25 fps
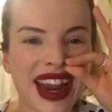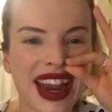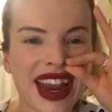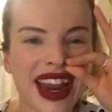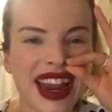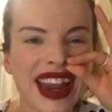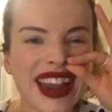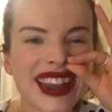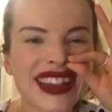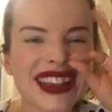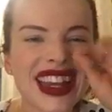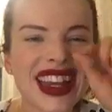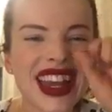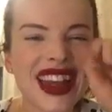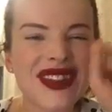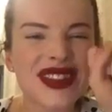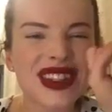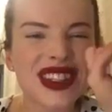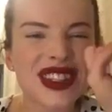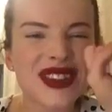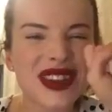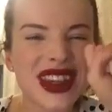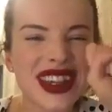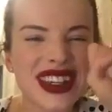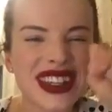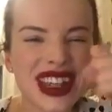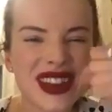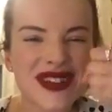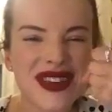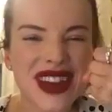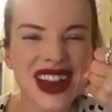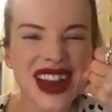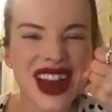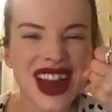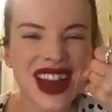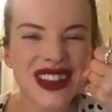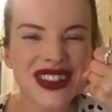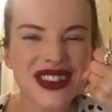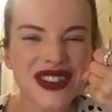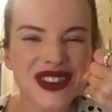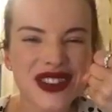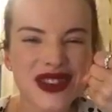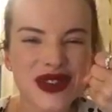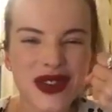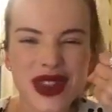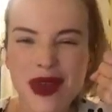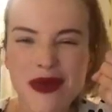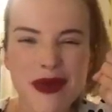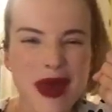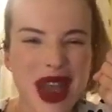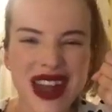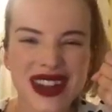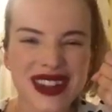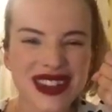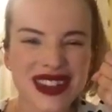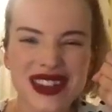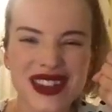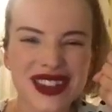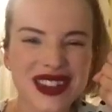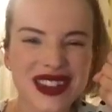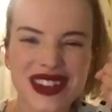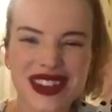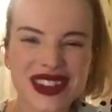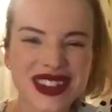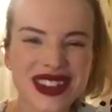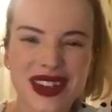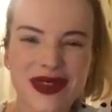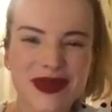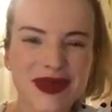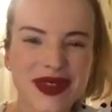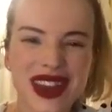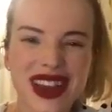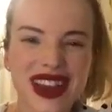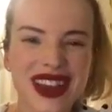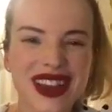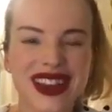It's like I'm squeezing my nostrils with a pencil or something.